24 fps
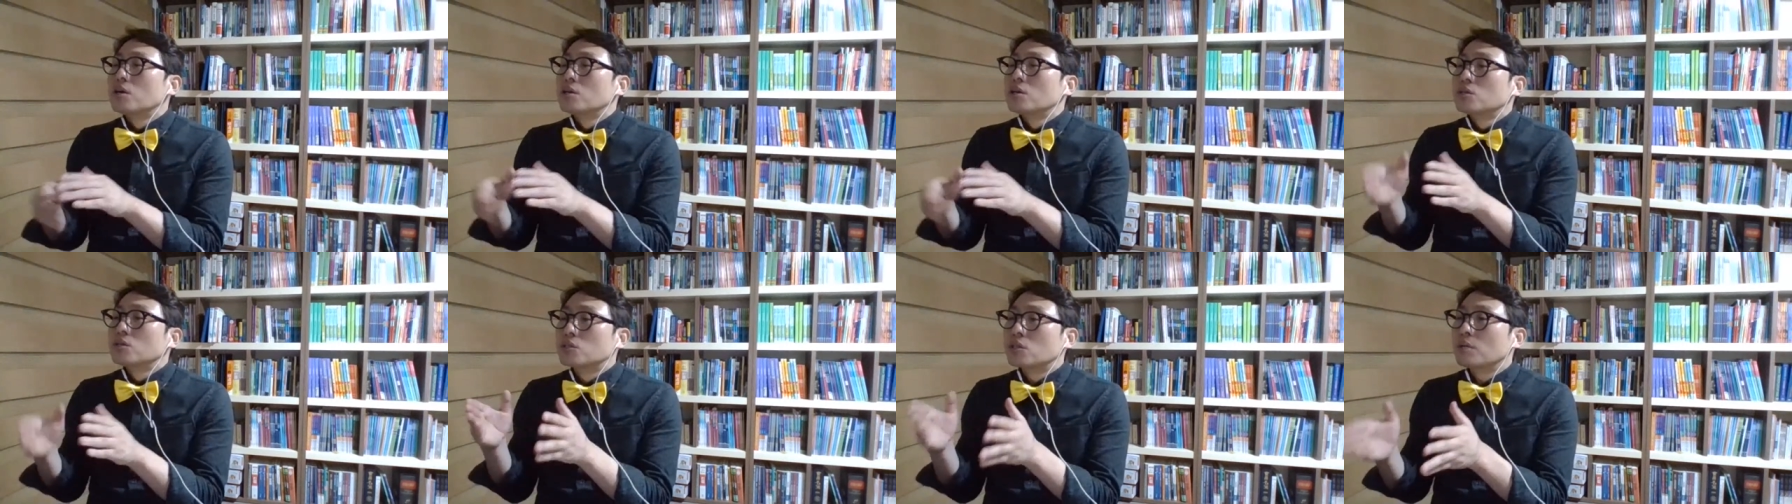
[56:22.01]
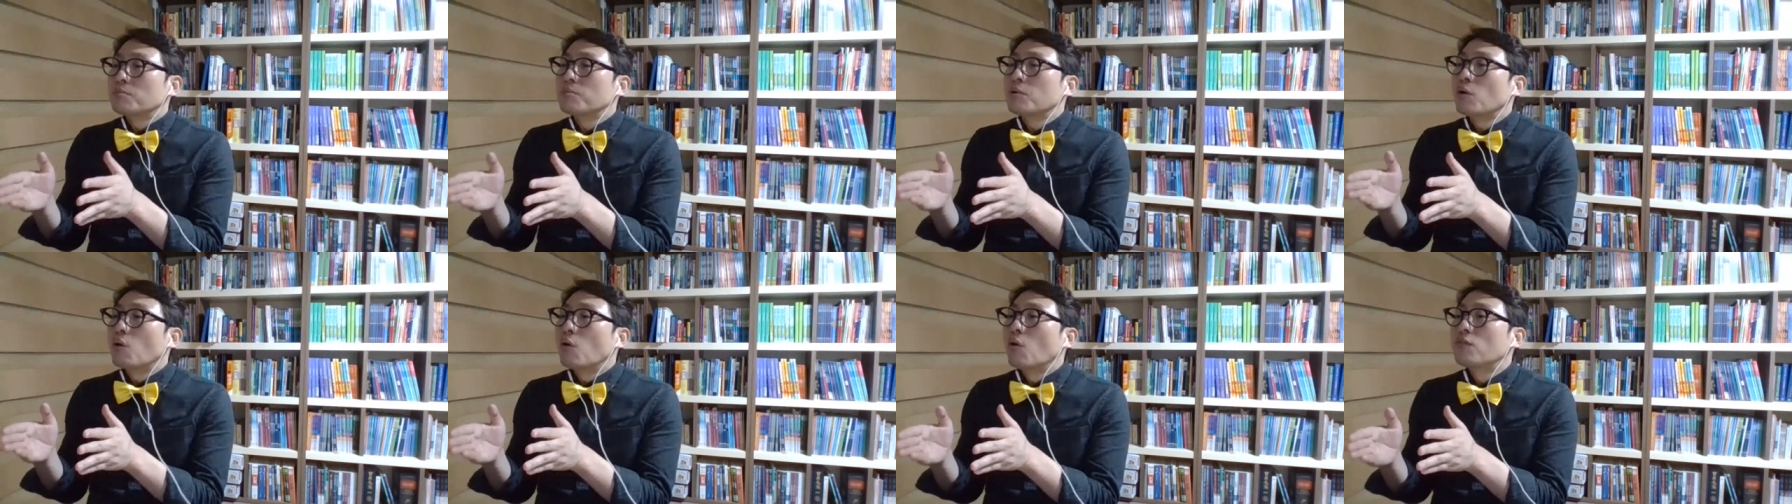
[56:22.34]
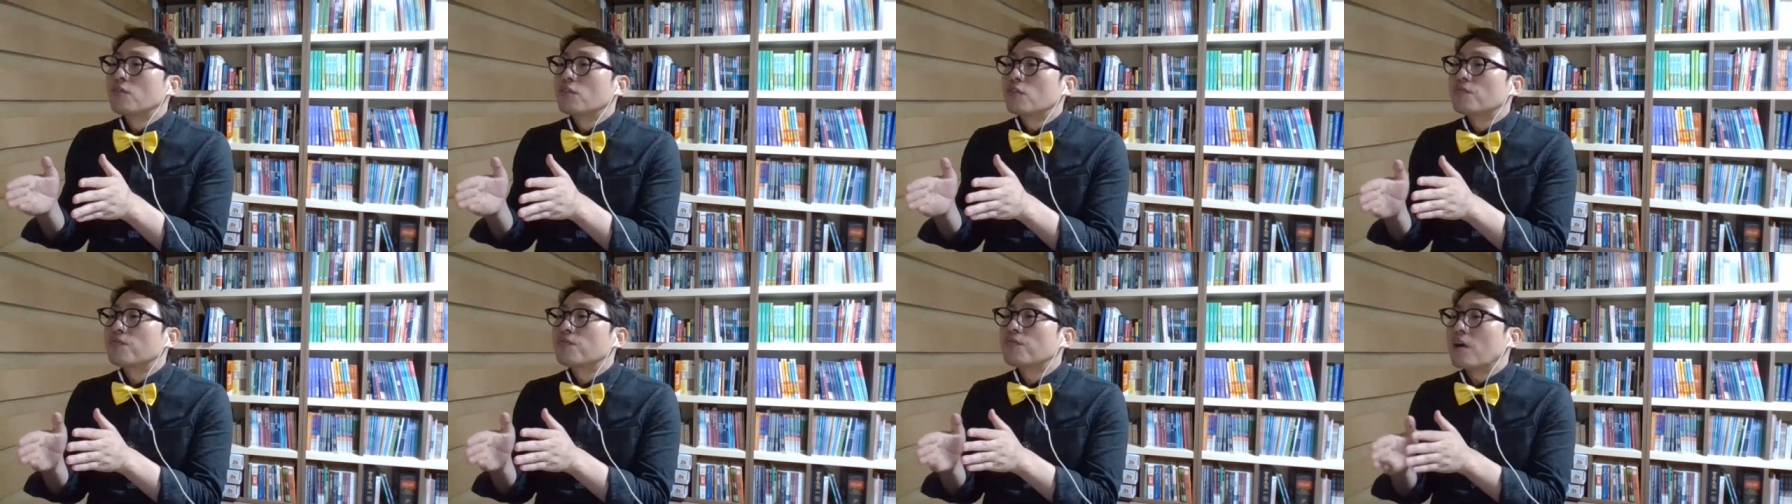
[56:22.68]
shall be
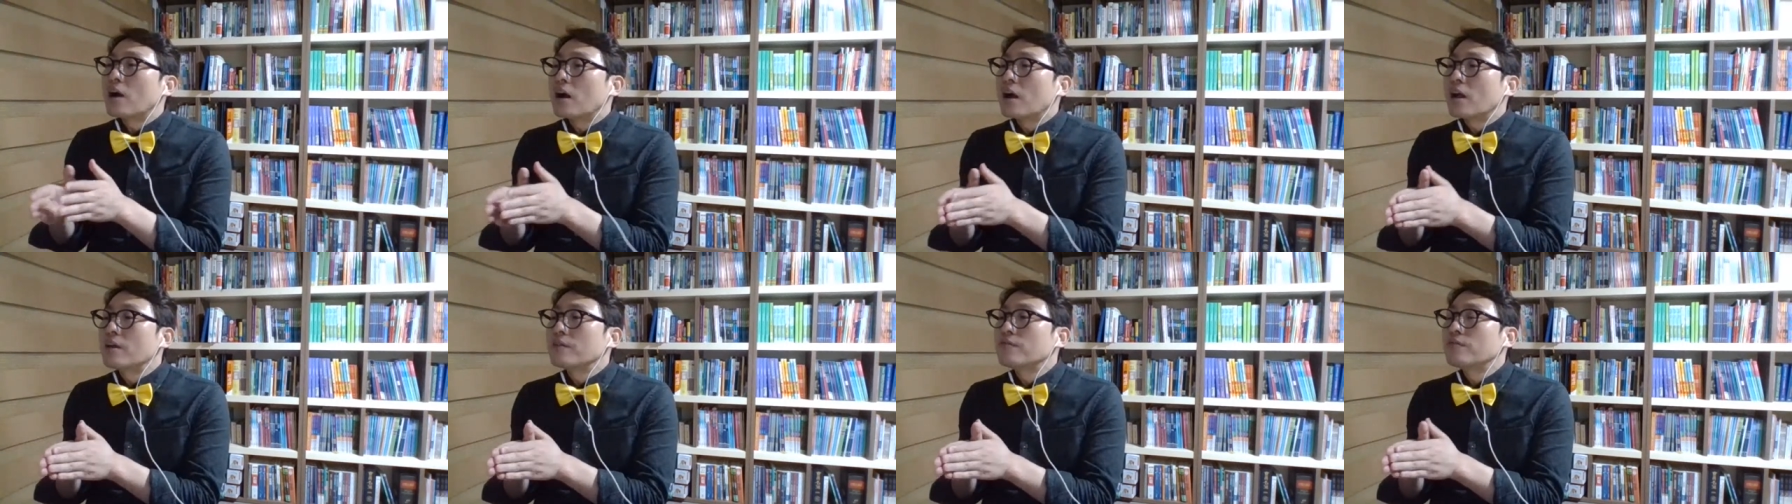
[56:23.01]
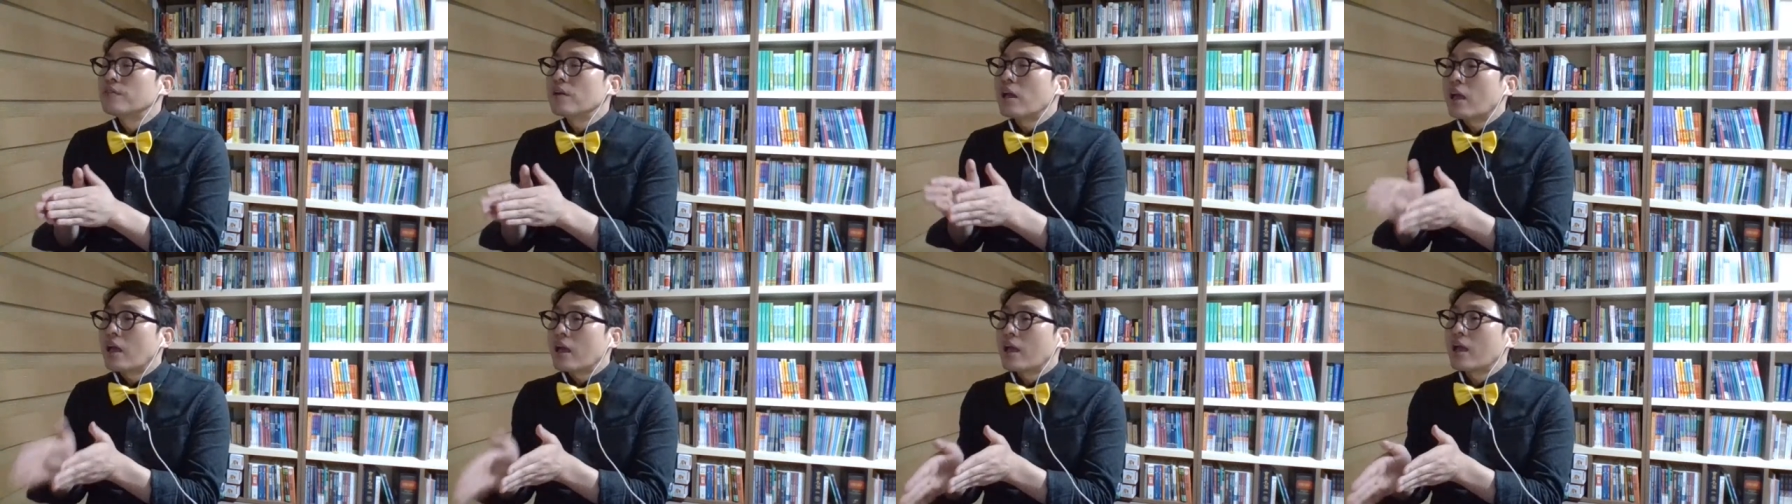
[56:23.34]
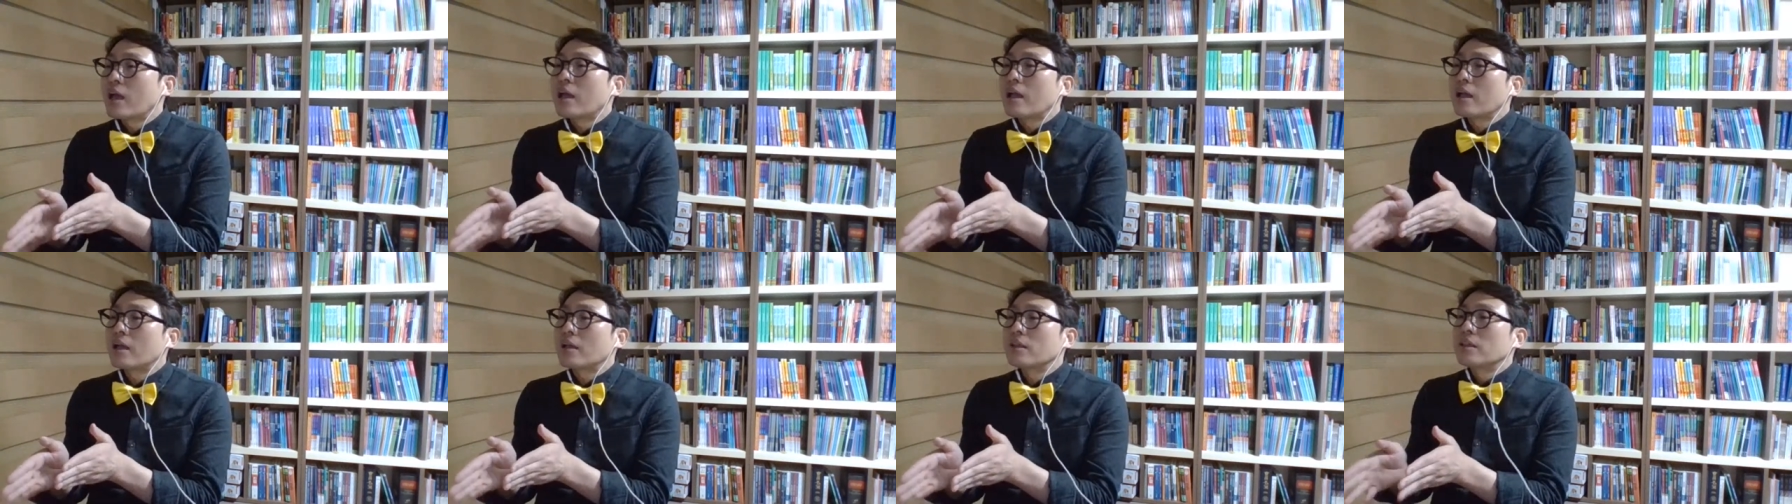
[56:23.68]
over 5,
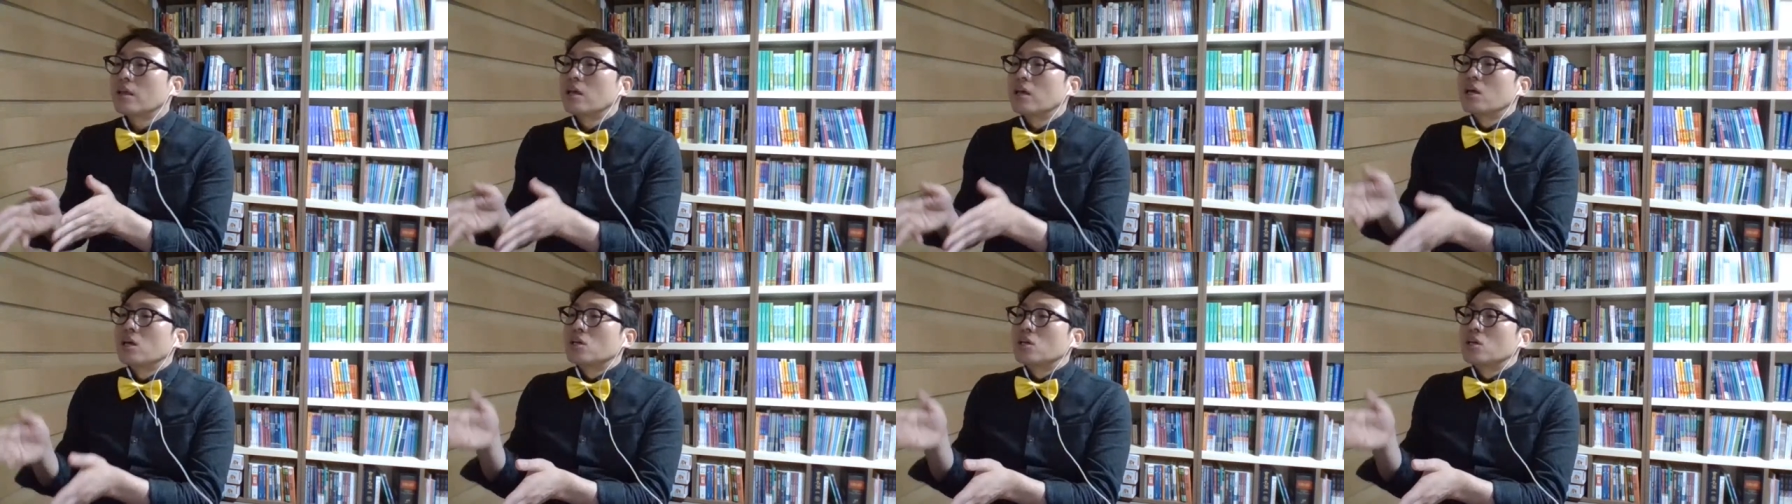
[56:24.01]
and